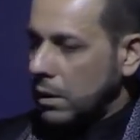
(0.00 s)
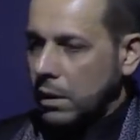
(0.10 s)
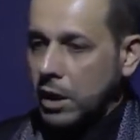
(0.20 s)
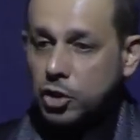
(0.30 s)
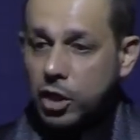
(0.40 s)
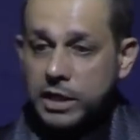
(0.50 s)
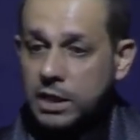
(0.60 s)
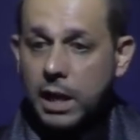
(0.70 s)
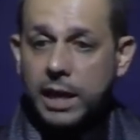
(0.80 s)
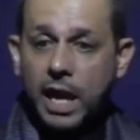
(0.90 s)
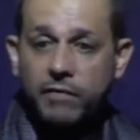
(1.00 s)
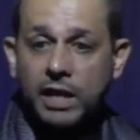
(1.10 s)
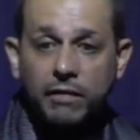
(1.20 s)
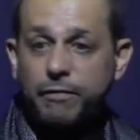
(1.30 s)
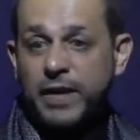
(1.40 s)
Attorneys are like having
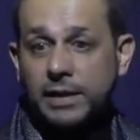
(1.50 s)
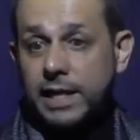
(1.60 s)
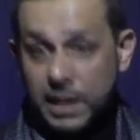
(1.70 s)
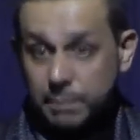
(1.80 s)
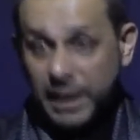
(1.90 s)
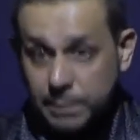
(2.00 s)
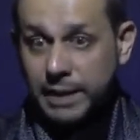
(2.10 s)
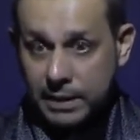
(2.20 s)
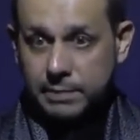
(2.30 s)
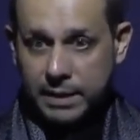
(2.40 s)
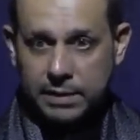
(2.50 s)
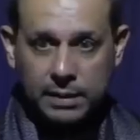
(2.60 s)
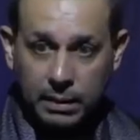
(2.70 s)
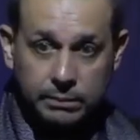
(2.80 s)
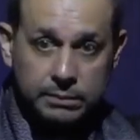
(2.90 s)
a field day. Yes, please, please, please,
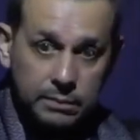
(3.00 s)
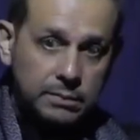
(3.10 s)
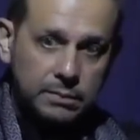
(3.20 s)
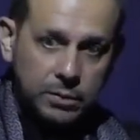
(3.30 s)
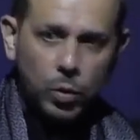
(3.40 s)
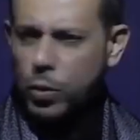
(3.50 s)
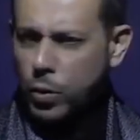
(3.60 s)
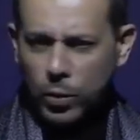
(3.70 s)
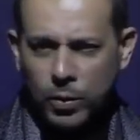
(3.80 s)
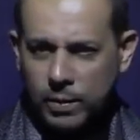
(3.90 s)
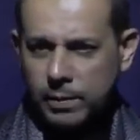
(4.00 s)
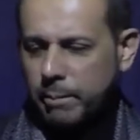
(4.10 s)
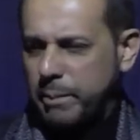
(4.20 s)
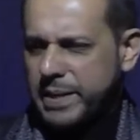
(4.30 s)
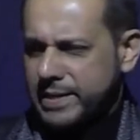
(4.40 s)
come. Ooh,
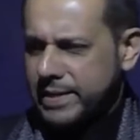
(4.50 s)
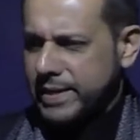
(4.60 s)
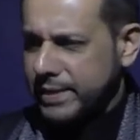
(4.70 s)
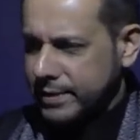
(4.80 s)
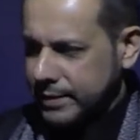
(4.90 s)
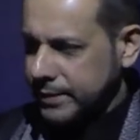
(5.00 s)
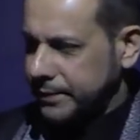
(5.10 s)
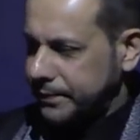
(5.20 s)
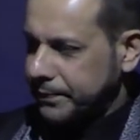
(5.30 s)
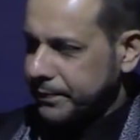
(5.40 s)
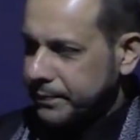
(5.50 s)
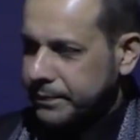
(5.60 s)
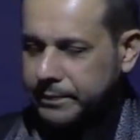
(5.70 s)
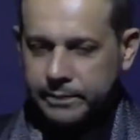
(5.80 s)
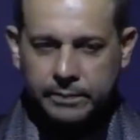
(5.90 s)
business,
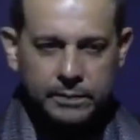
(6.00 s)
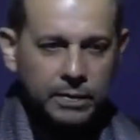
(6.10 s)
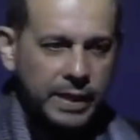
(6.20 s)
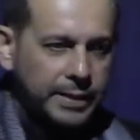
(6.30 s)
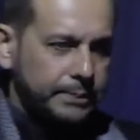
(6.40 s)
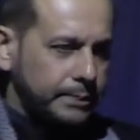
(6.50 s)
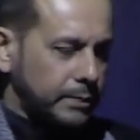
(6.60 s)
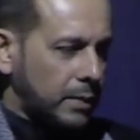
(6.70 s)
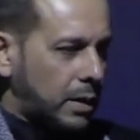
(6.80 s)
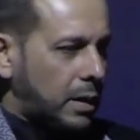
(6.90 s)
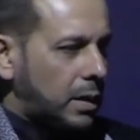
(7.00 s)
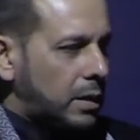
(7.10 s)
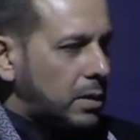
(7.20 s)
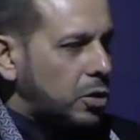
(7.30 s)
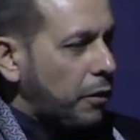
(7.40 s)
right?
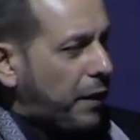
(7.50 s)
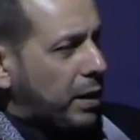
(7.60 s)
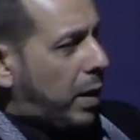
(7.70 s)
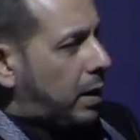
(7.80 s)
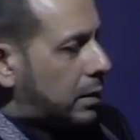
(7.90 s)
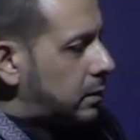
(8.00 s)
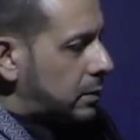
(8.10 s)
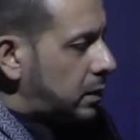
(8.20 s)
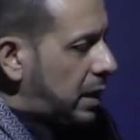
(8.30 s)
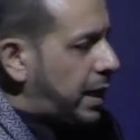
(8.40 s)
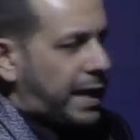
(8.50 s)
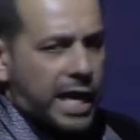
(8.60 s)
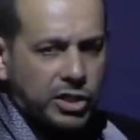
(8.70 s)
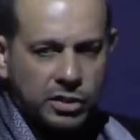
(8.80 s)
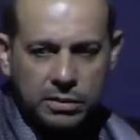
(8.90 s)
So you find, well,
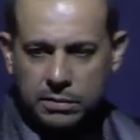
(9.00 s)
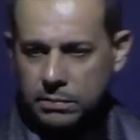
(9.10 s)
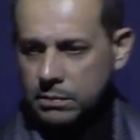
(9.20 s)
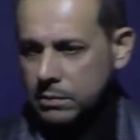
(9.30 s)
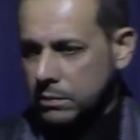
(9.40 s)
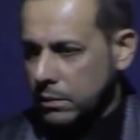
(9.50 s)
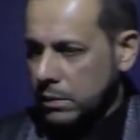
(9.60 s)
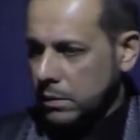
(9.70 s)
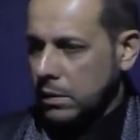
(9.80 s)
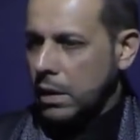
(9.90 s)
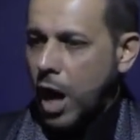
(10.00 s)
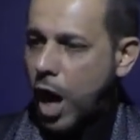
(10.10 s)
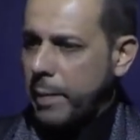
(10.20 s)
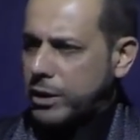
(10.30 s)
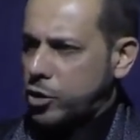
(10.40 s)
litigation,
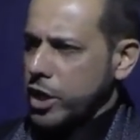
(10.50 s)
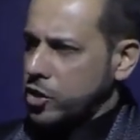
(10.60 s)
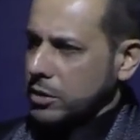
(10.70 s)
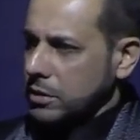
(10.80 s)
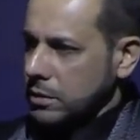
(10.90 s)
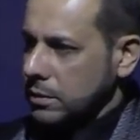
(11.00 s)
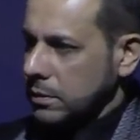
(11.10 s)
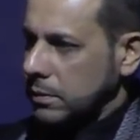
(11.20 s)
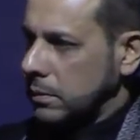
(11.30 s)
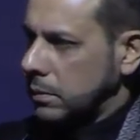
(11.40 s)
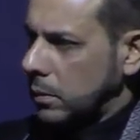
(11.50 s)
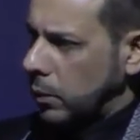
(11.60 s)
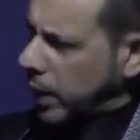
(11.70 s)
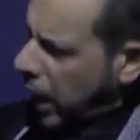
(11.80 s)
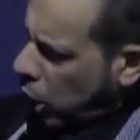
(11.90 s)
arbitration, we got to